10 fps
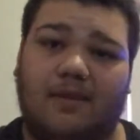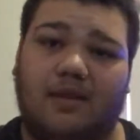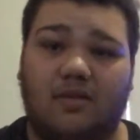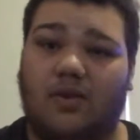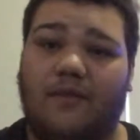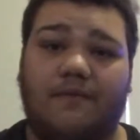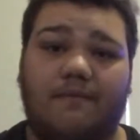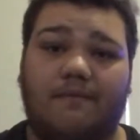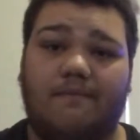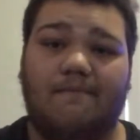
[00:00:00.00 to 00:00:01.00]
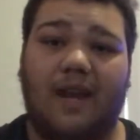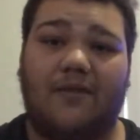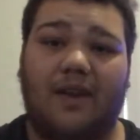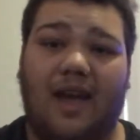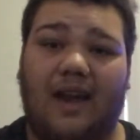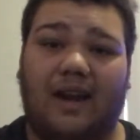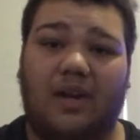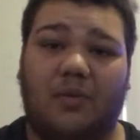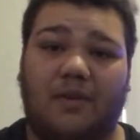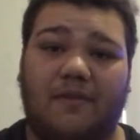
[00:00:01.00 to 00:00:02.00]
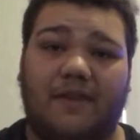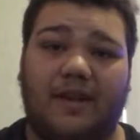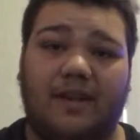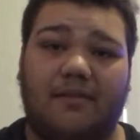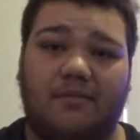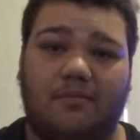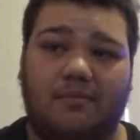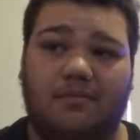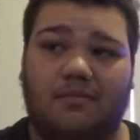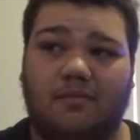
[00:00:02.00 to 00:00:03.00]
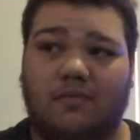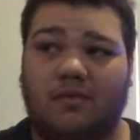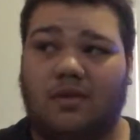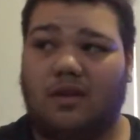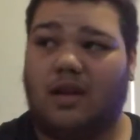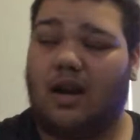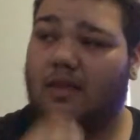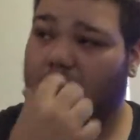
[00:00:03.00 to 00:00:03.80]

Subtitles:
So I've never had anywhere to fit in. And I